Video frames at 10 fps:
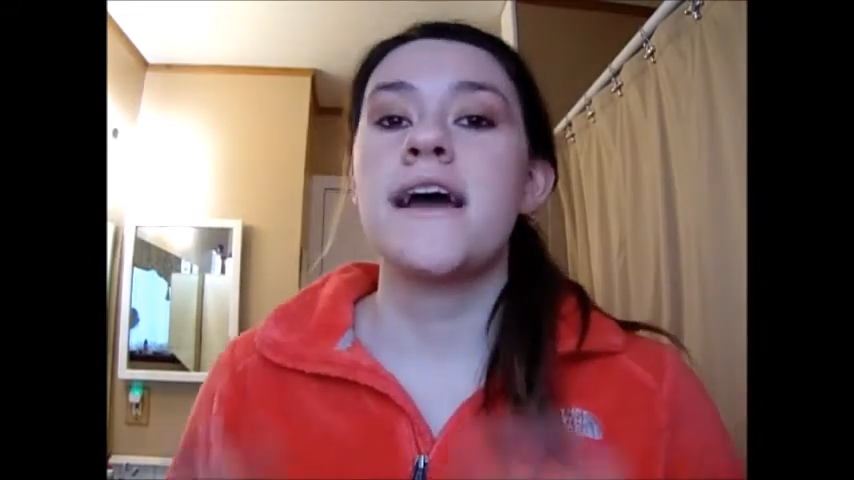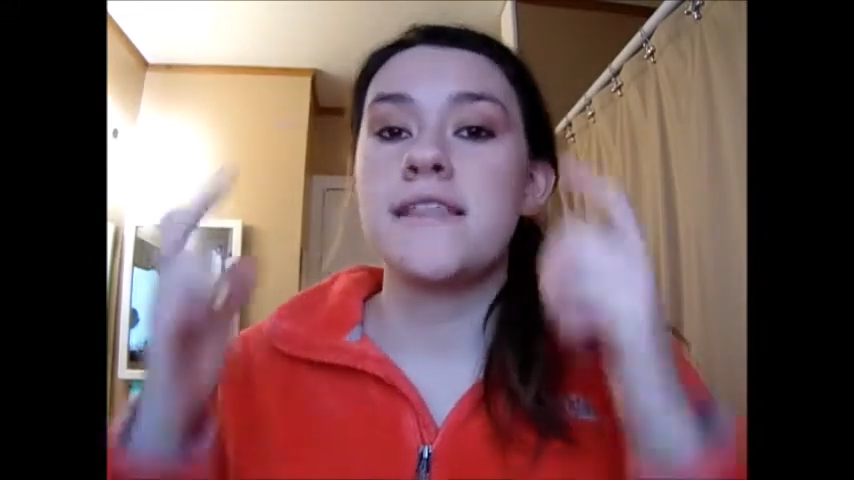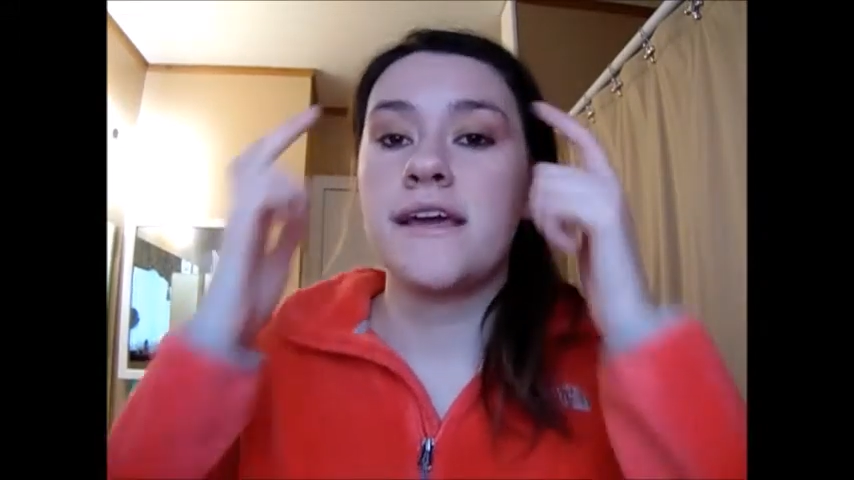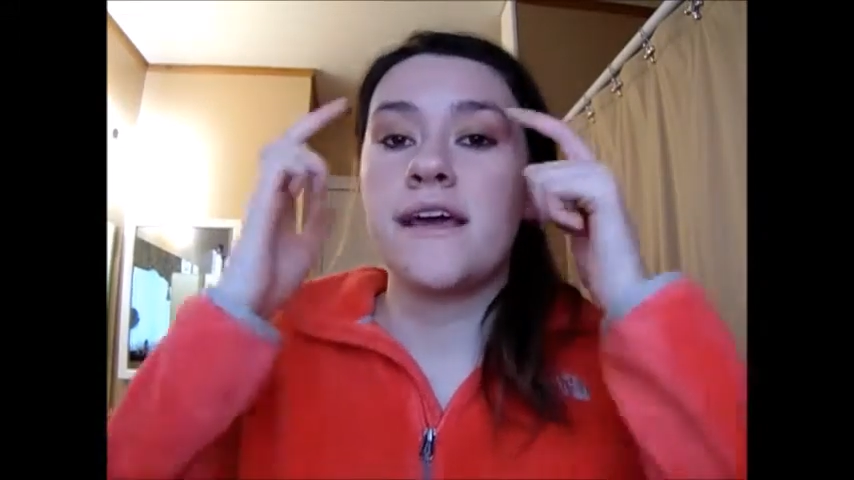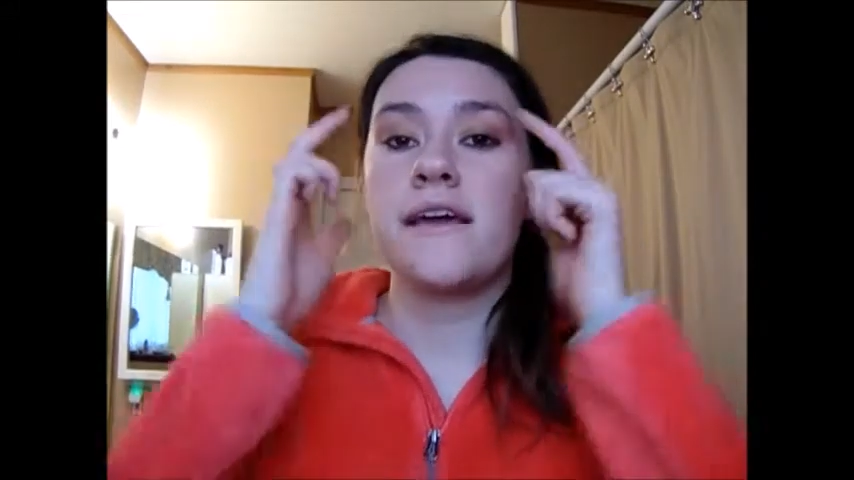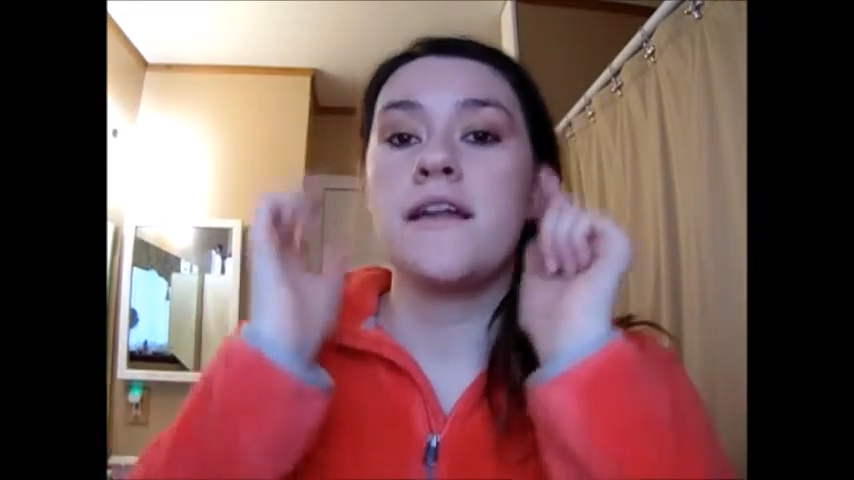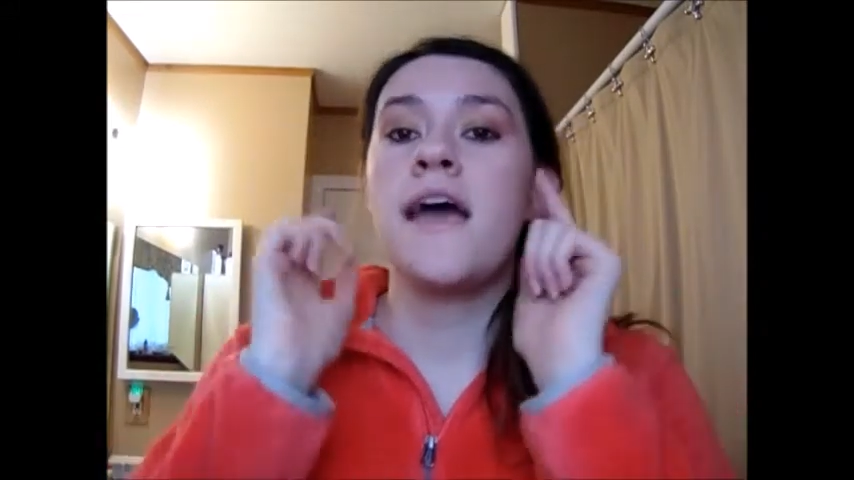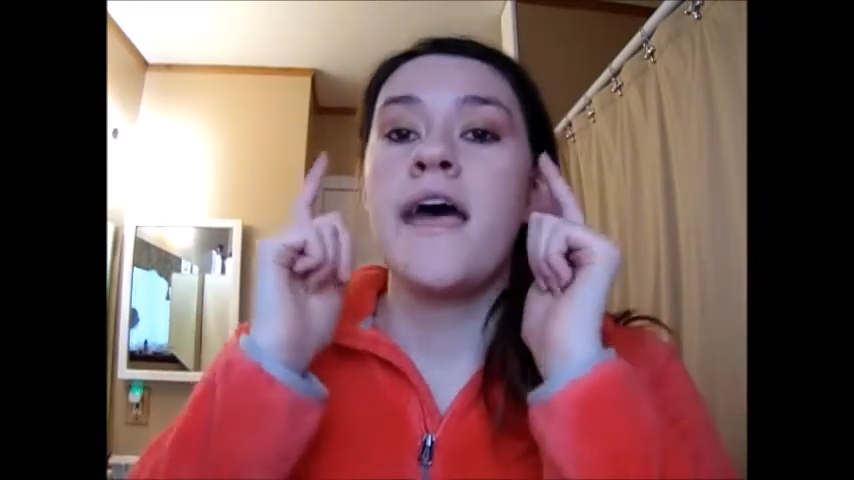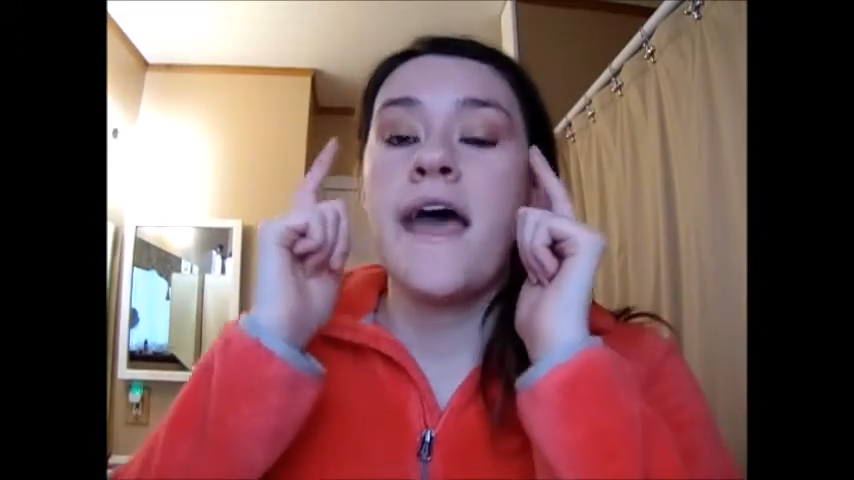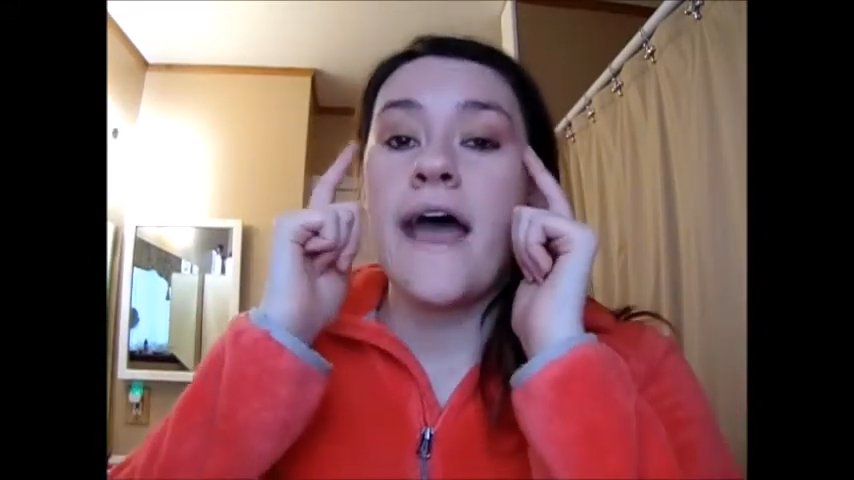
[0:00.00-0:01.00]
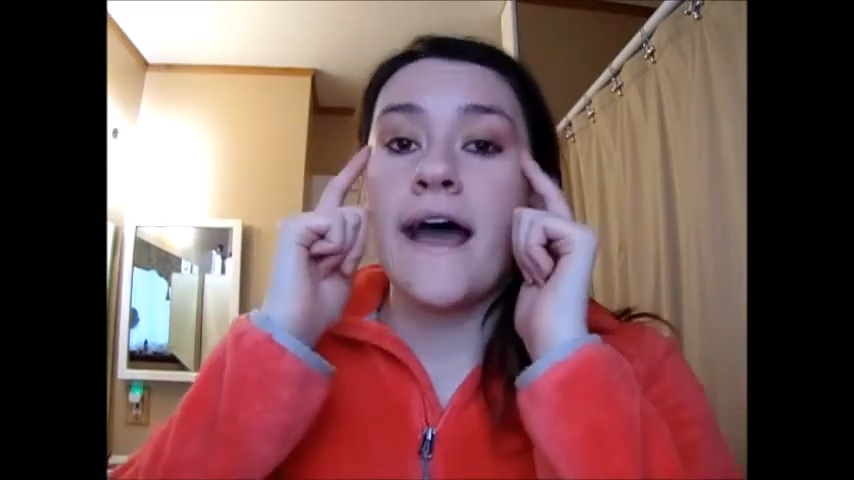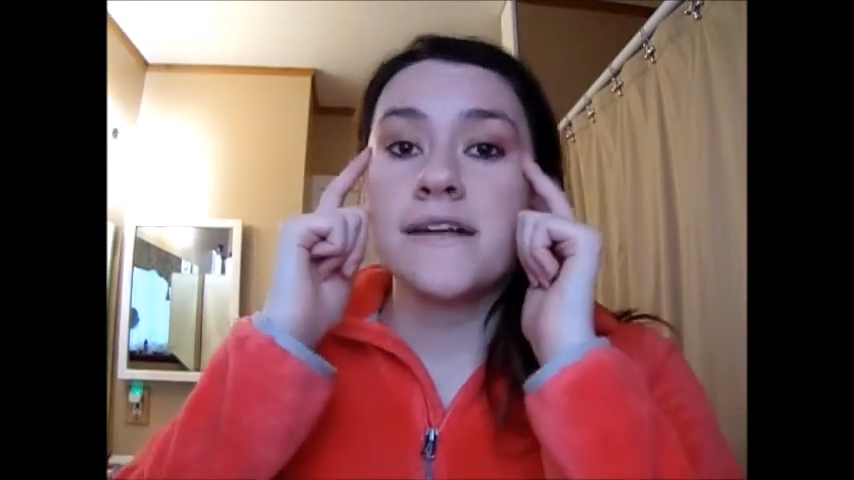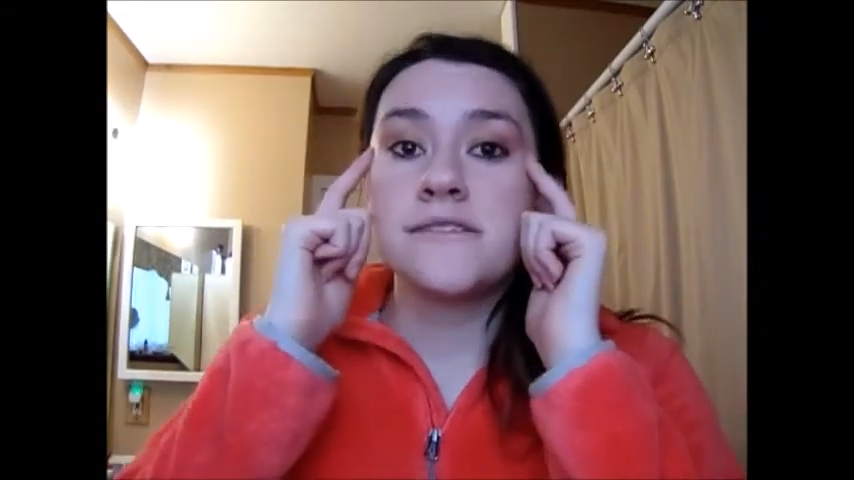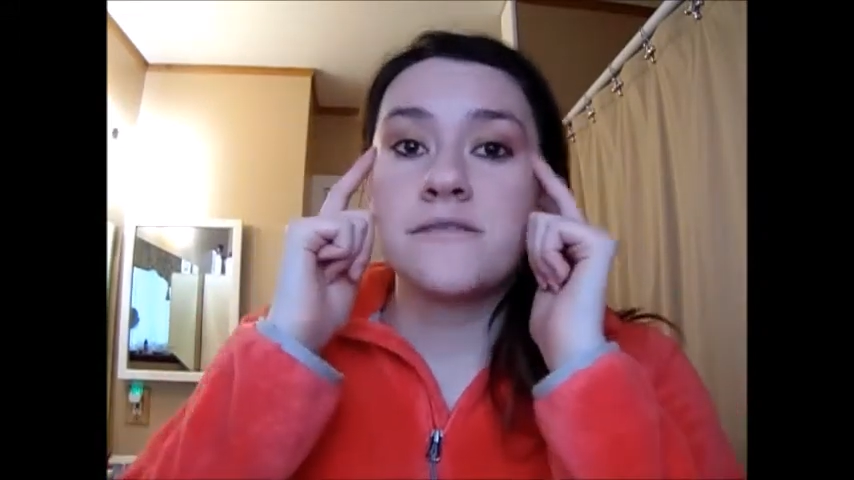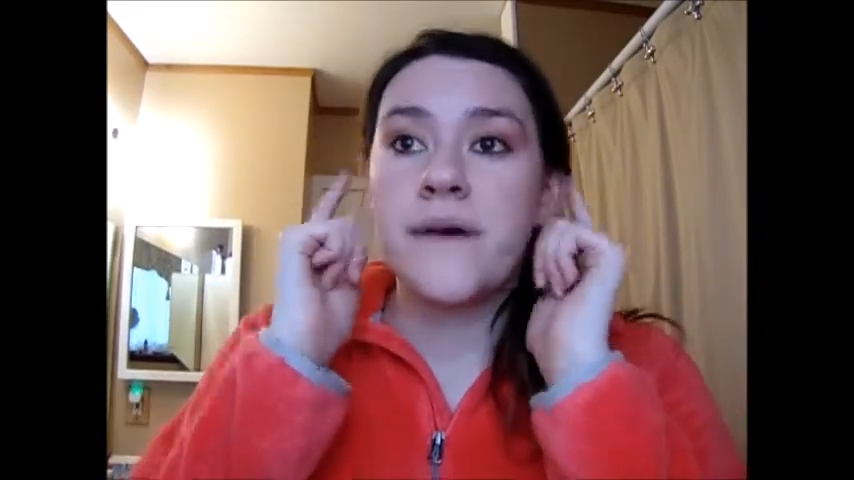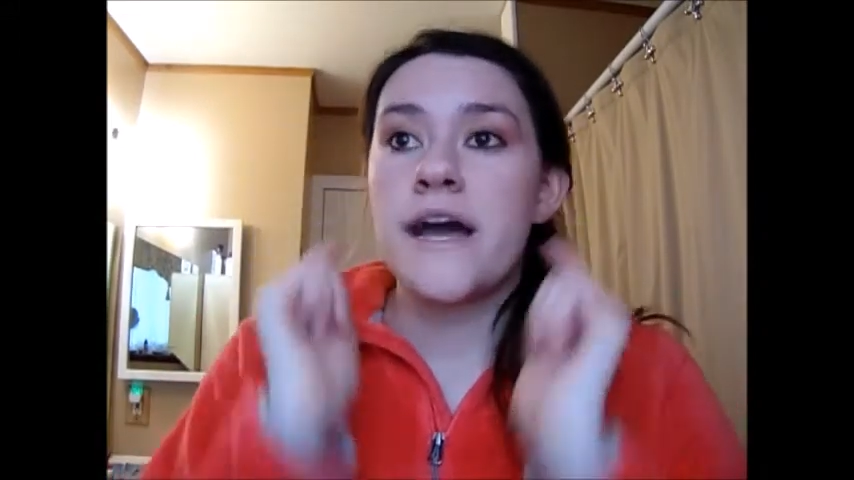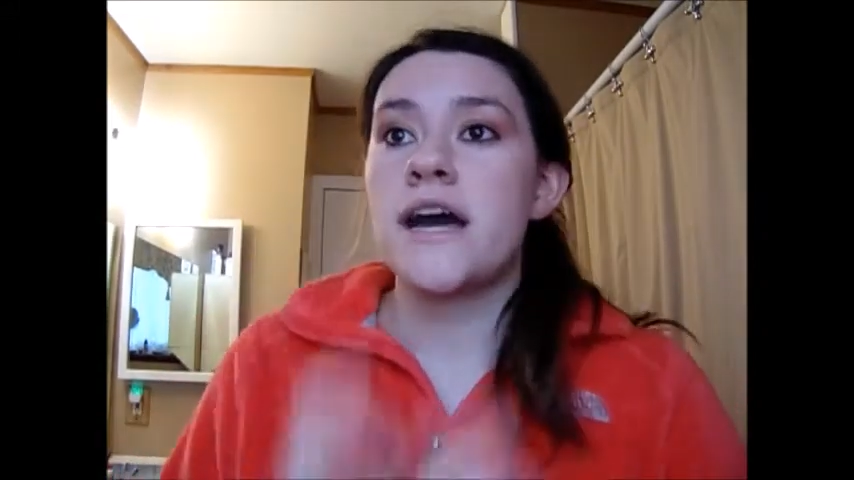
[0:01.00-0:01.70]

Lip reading: I think it adds to my